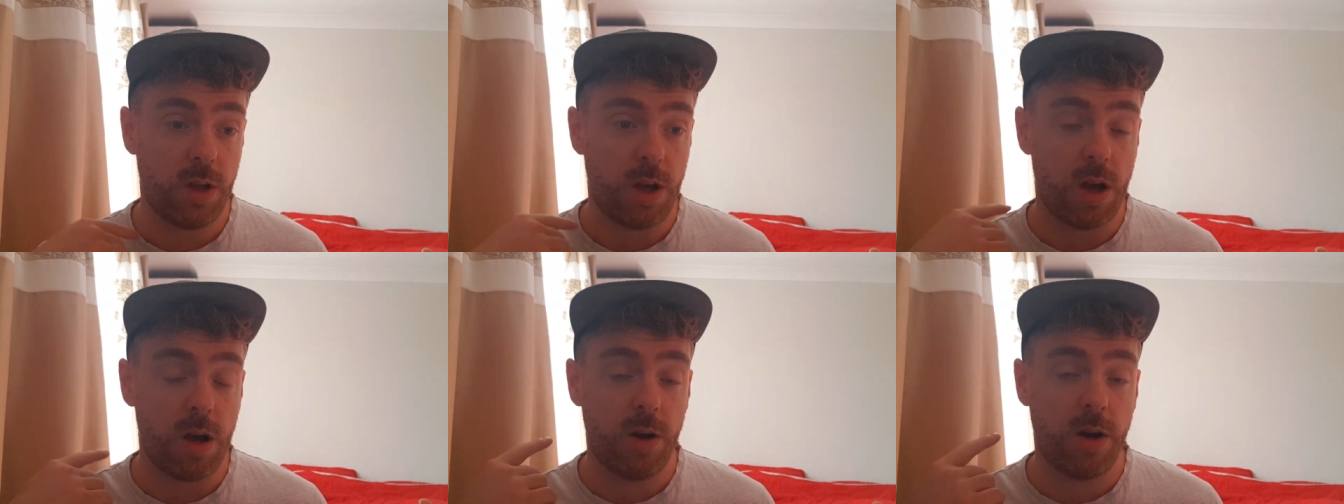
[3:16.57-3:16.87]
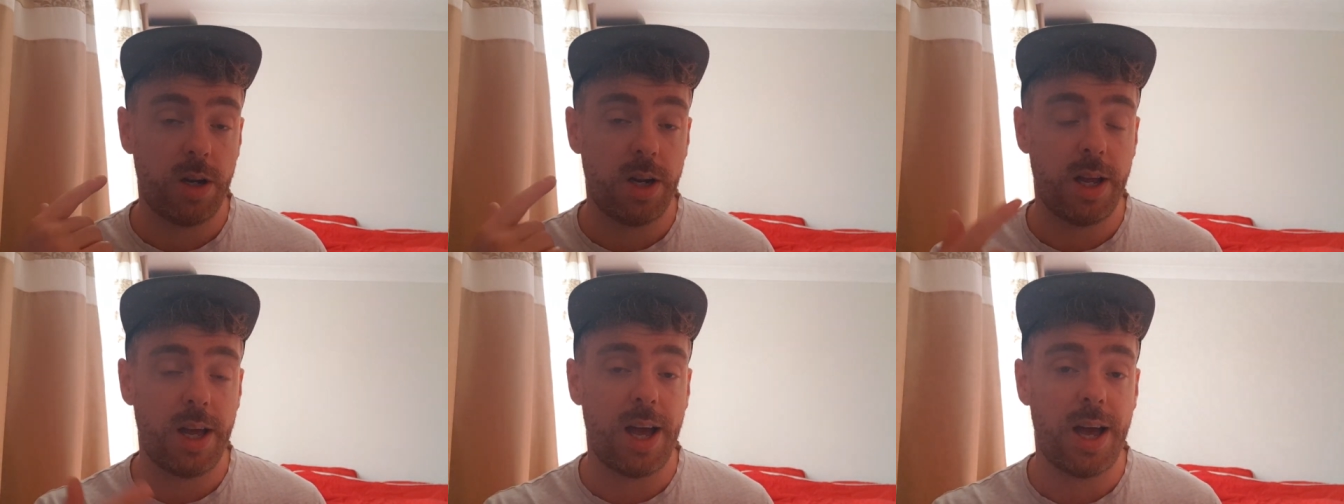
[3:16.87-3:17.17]
I'm
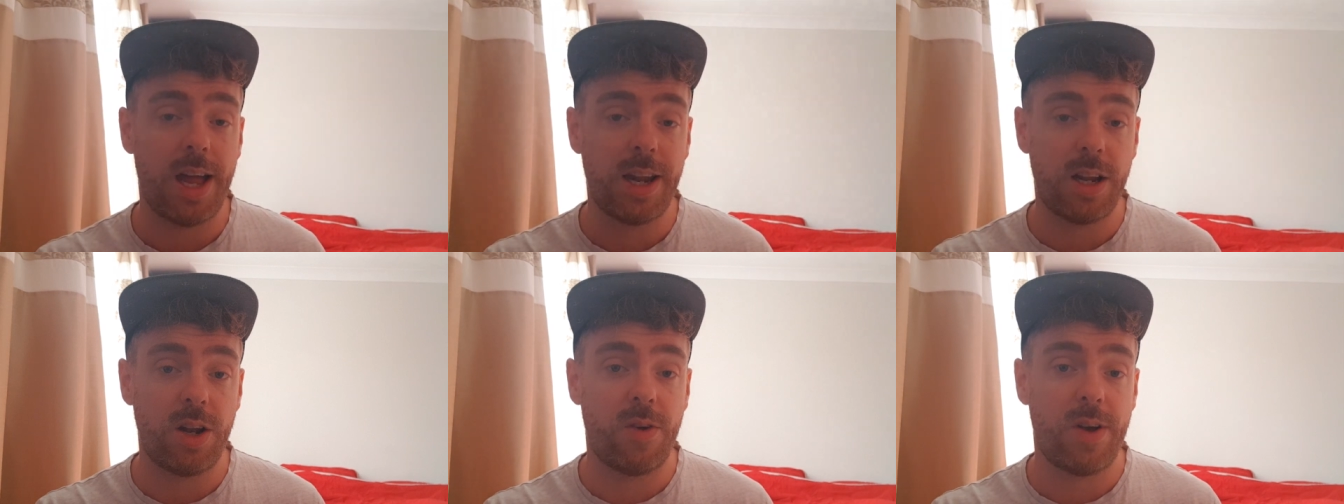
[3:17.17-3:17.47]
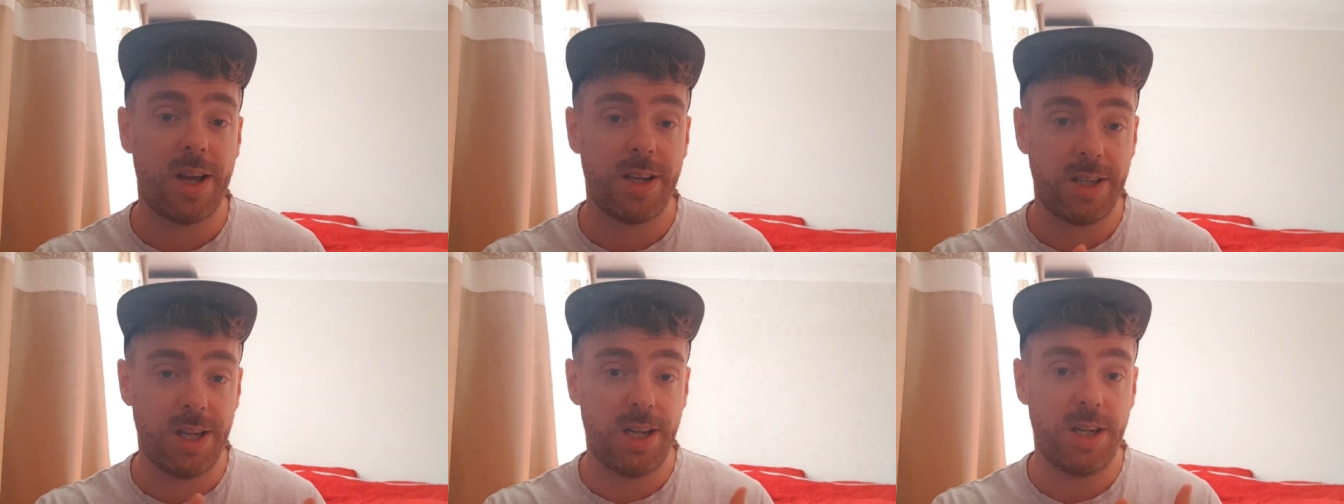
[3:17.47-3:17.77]
going to
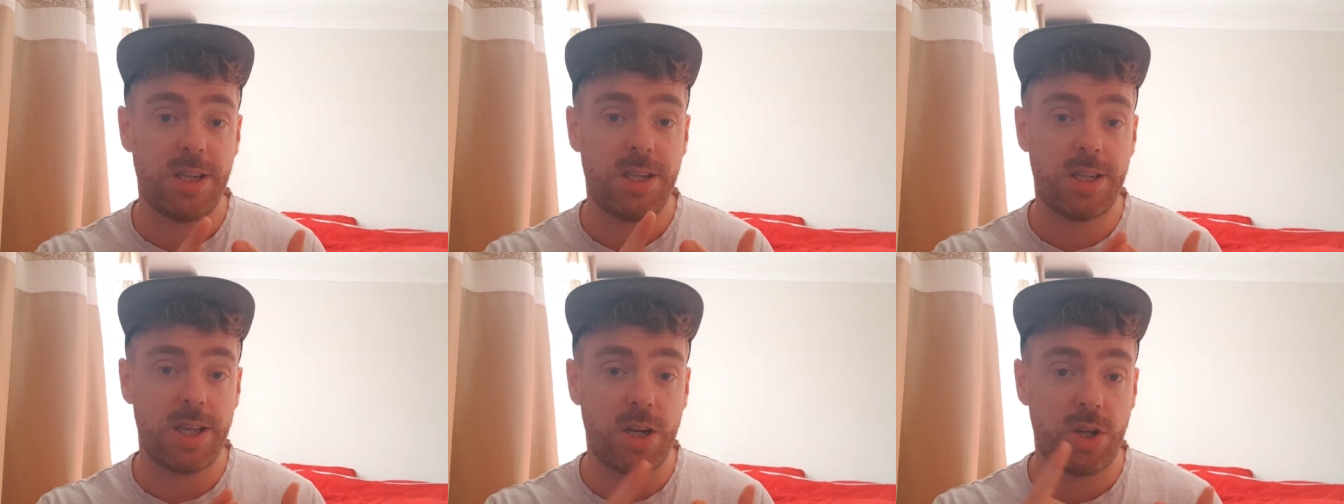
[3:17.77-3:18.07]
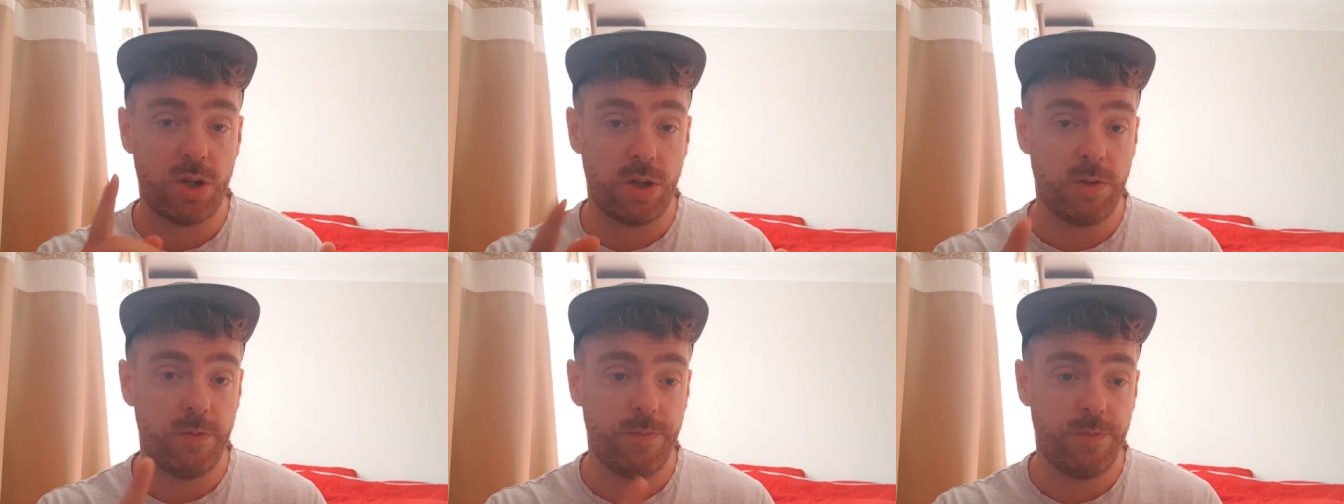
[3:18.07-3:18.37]
analyse each
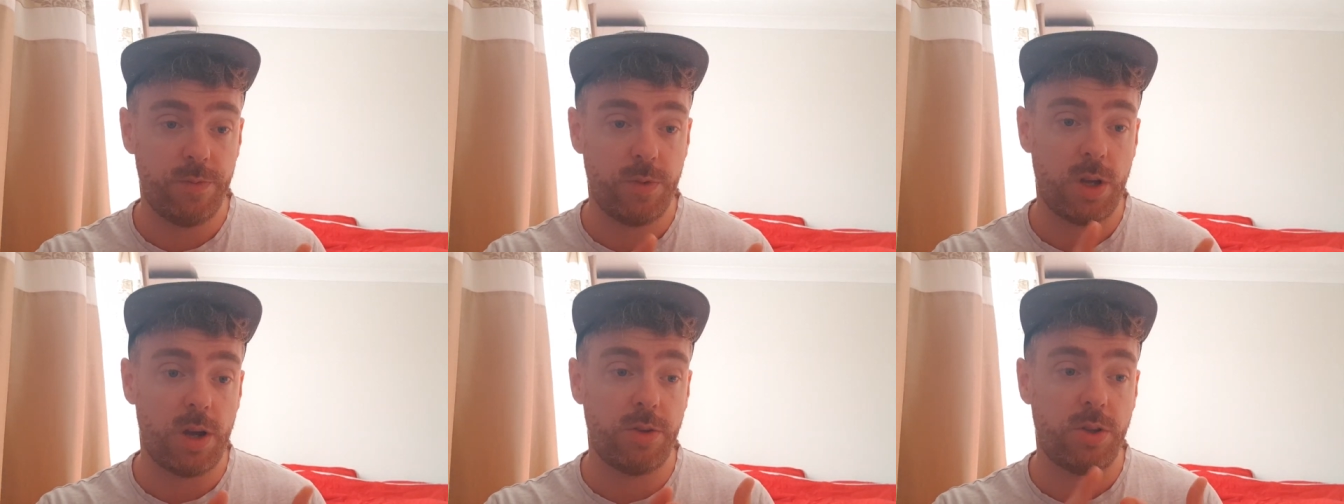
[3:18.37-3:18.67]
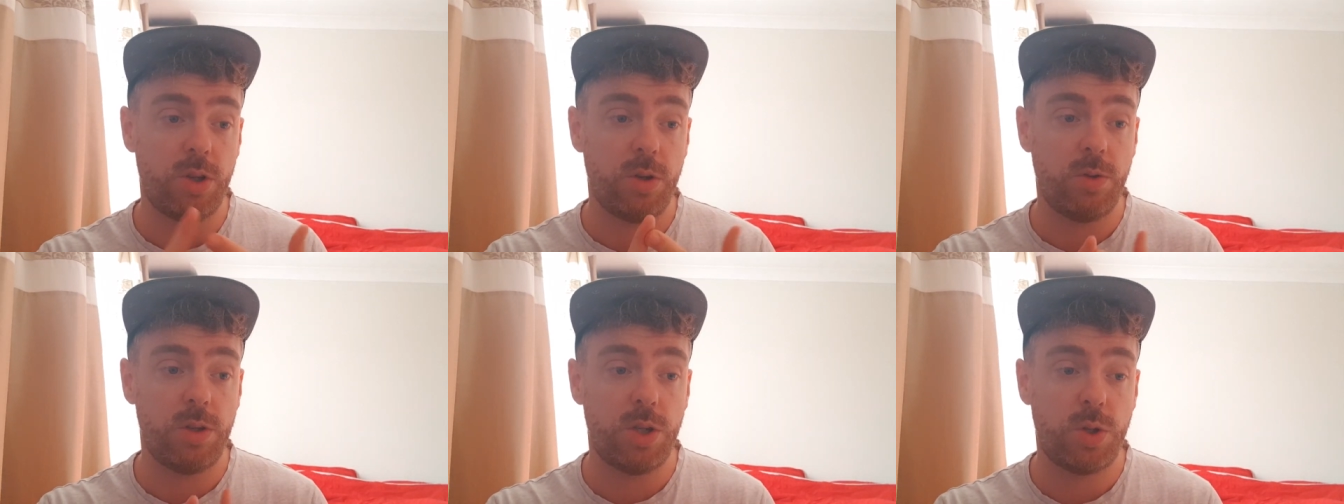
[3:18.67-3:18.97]
session I
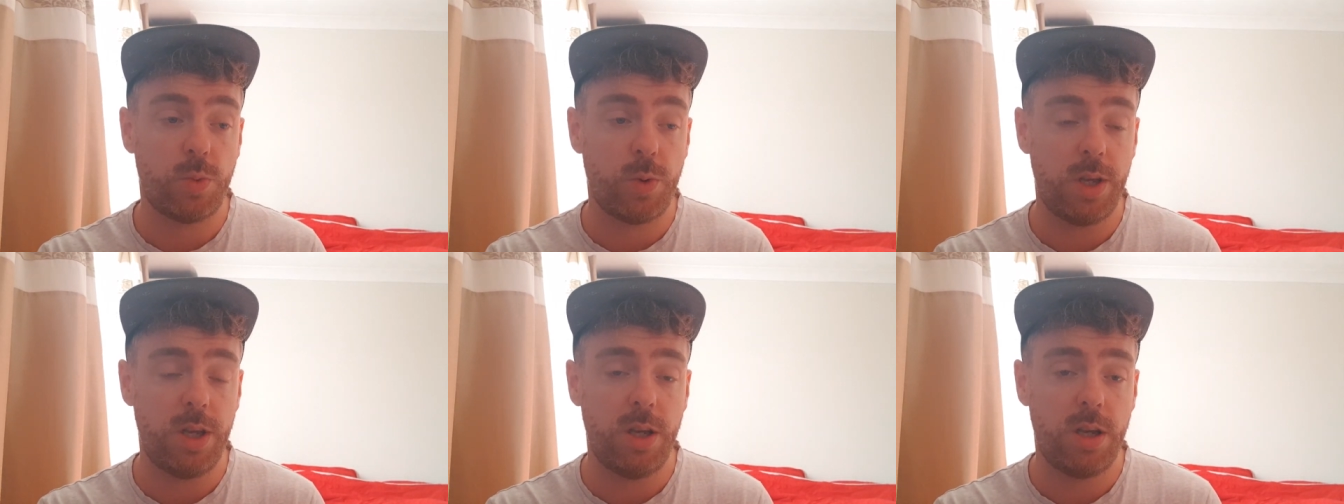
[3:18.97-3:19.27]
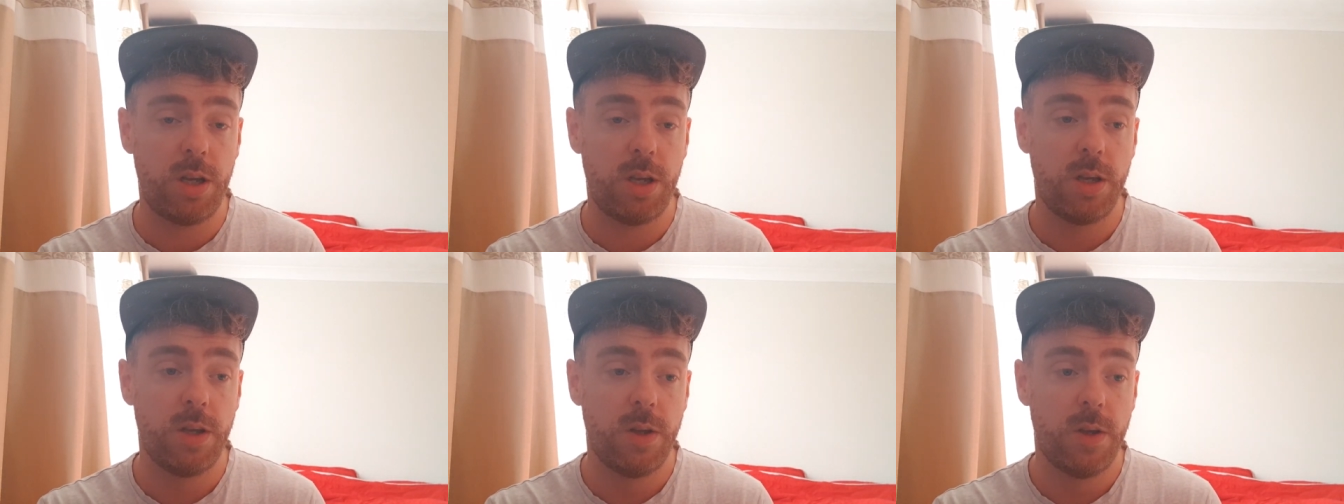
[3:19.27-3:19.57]
do this
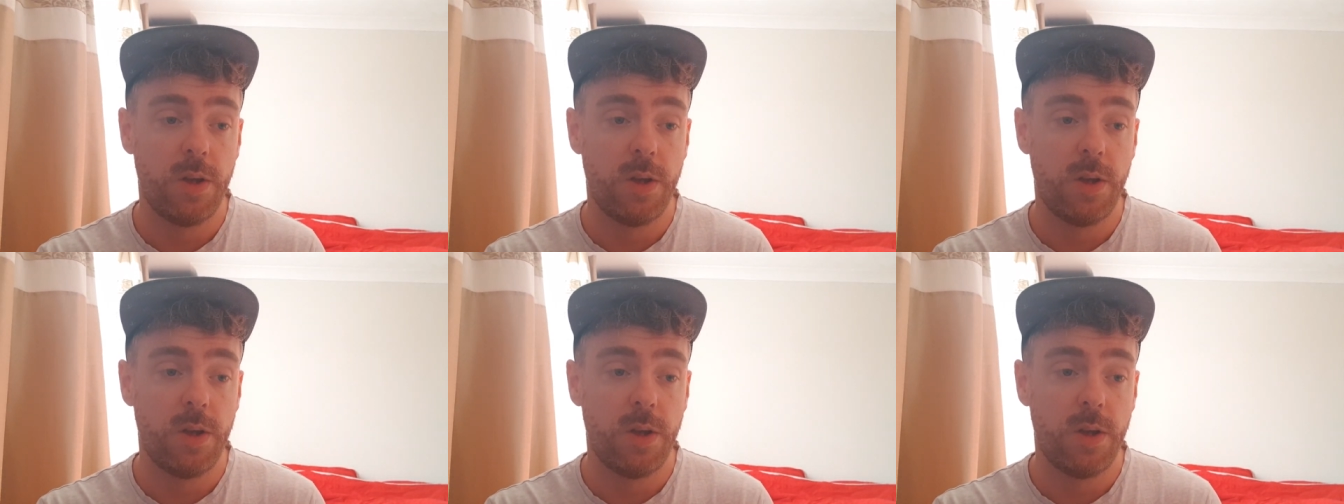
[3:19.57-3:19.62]
week,